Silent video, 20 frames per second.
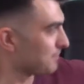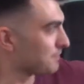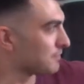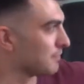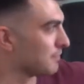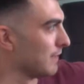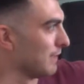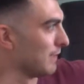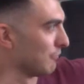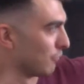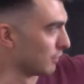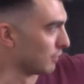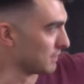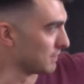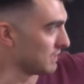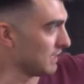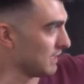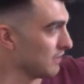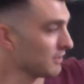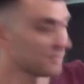May
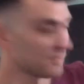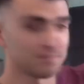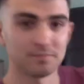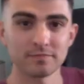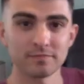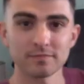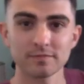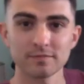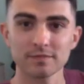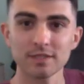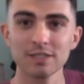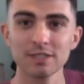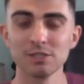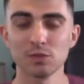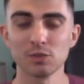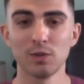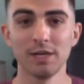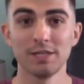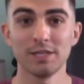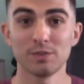14th,
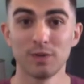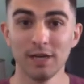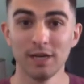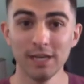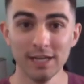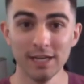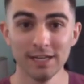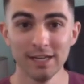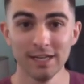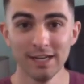2020.